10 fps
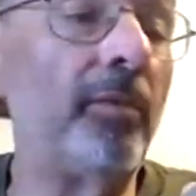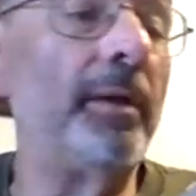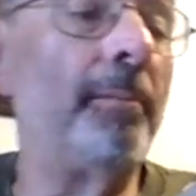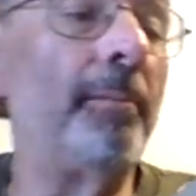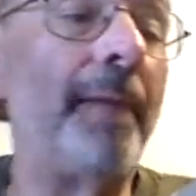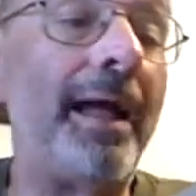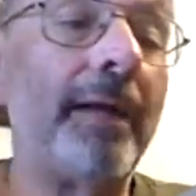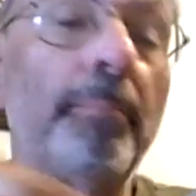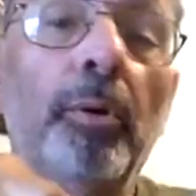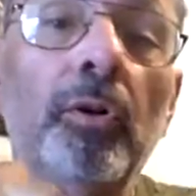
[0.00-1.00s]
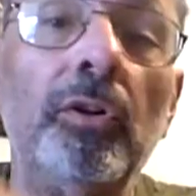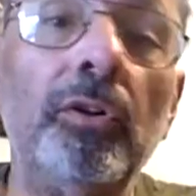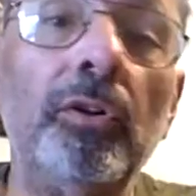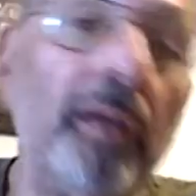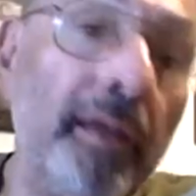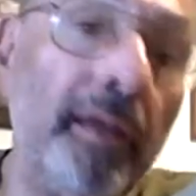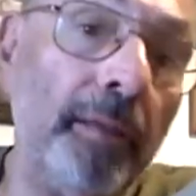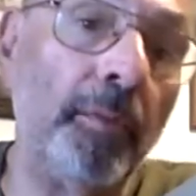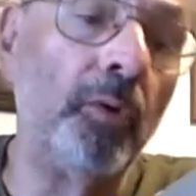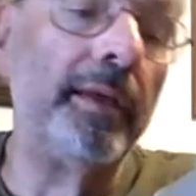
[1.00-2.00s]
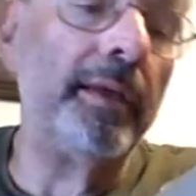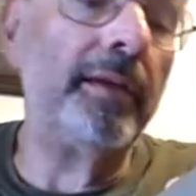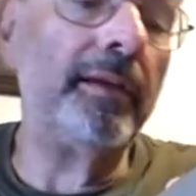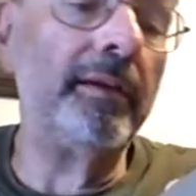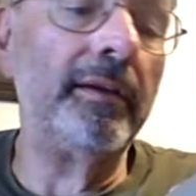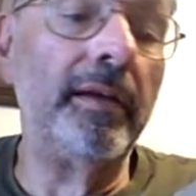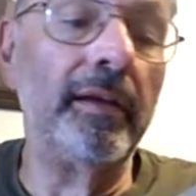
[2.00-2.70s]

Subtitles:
be a Magpul MOE